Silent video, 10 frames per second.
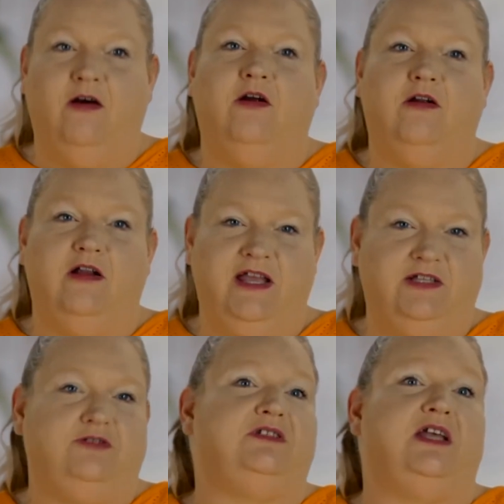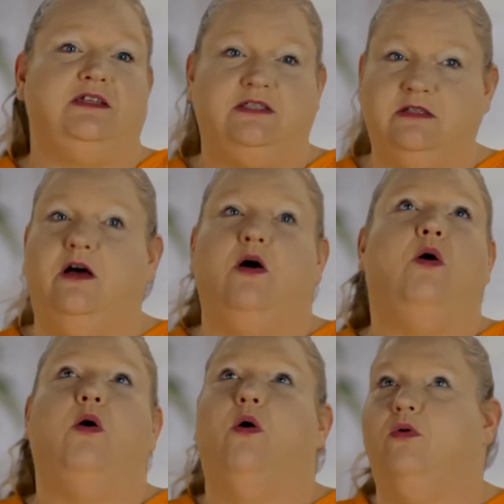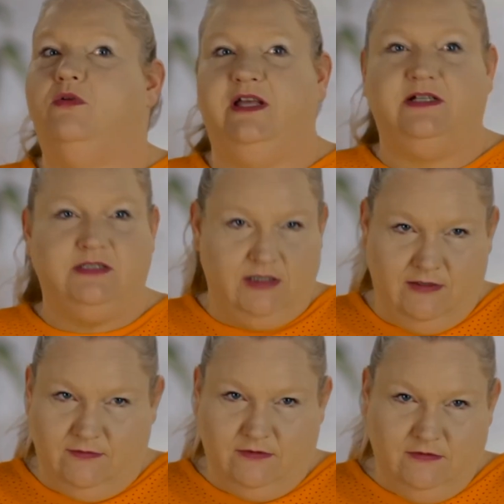our exercise to the whole next level.